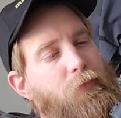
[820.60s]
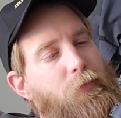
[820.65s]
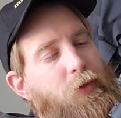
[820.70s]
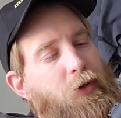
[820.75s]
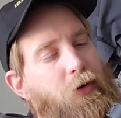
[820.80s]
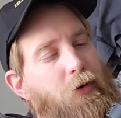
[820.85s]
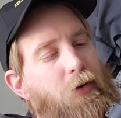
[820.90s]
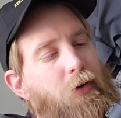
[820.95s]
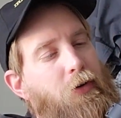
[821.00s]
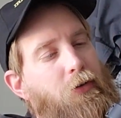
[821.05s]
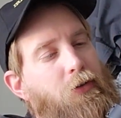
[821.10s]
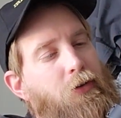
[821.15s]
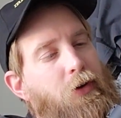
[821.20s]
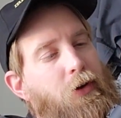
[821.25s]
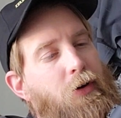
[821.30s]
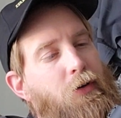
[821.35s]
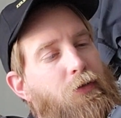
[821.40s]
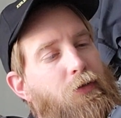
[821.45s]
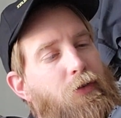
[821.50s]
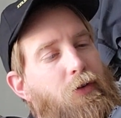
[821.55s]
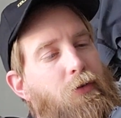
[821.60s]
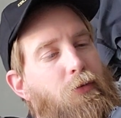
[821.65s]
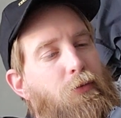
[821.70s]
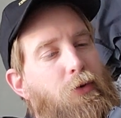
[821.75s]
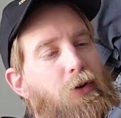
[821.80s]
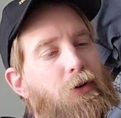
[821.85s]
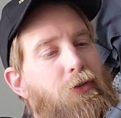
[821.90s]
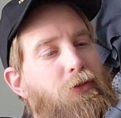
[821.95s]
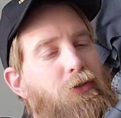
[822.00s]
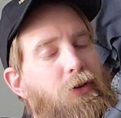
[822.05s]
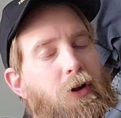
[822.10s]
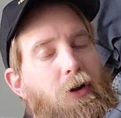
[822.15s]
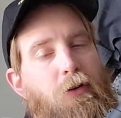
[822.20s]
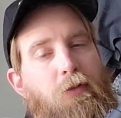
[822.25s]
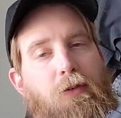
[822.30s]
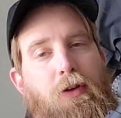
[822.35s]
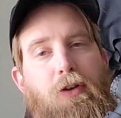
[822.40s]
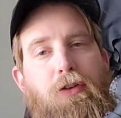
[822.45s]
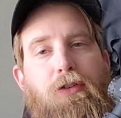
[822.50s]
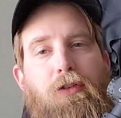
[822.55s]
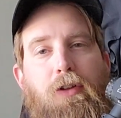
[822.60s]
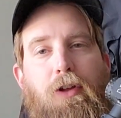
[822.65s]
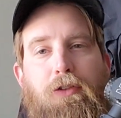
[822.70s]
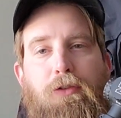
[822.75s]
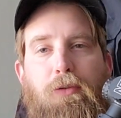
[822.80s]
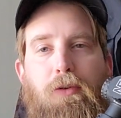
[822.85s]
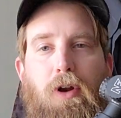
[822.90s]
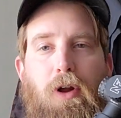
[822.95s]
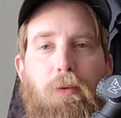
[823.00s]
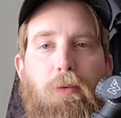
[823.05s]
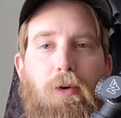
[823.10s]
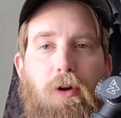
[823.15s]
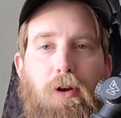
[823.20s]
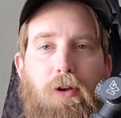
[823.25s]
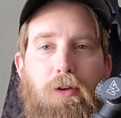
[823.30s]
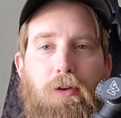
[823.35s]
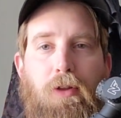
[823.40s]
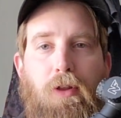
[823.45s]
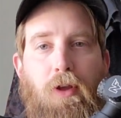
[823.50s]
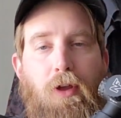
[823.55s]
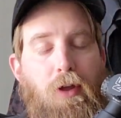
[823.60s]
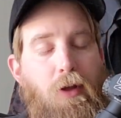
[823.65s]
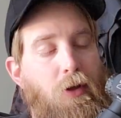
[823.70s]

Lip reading: turrets here for windage and elevation. That's what I wanted.